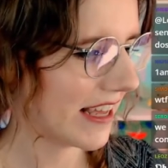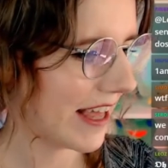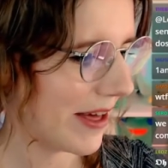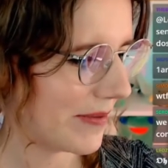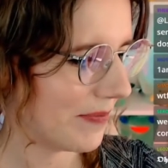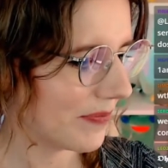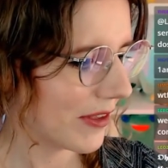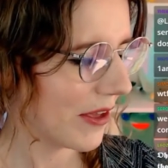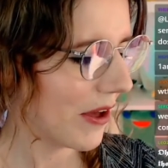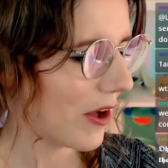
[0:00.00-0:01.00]
Um,
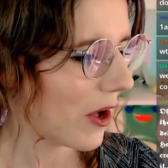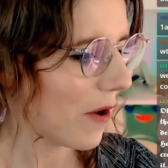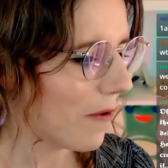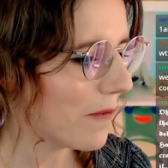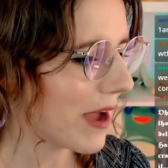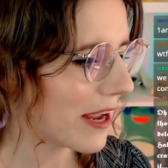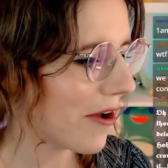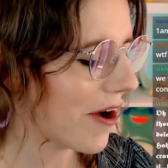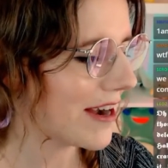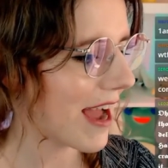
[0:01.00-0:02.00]
oh my
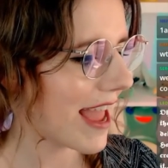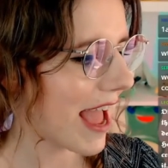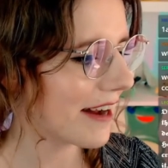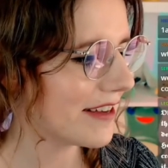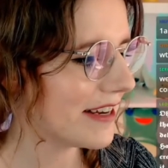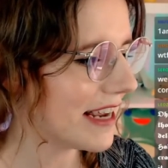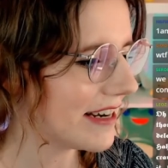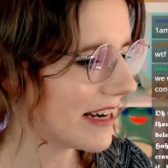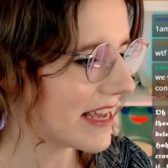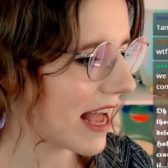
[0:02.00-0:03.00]
god, I
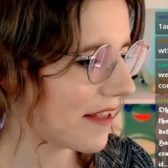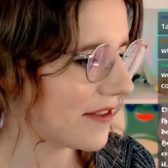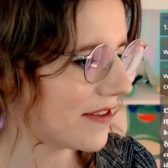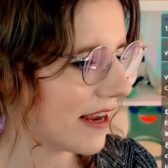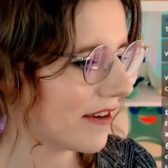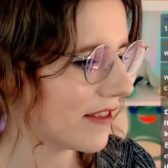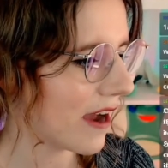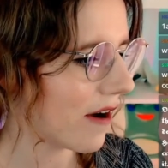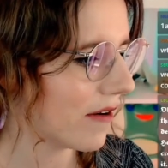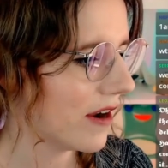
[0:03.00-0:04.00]
accidentally hath sent
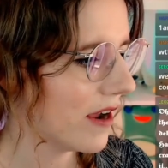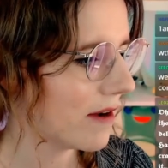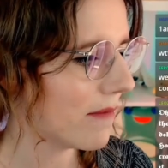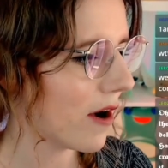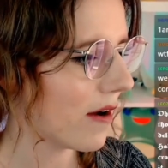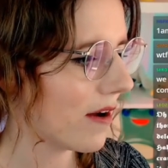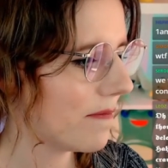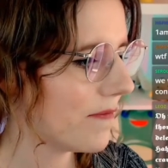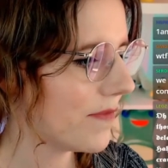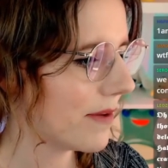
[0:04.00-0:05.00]
thou uh,
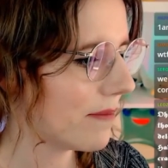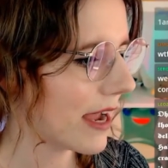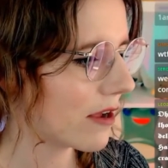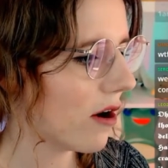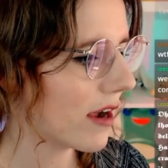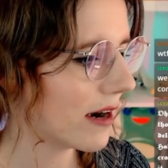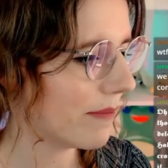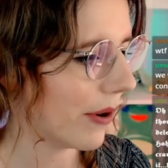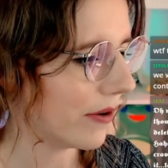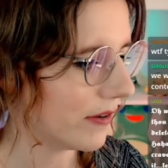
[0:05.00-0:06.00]
my cock
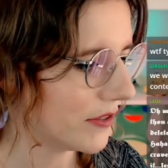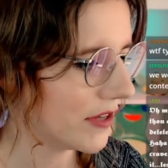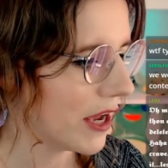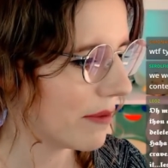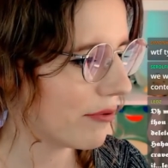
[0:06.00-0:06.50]
and balls.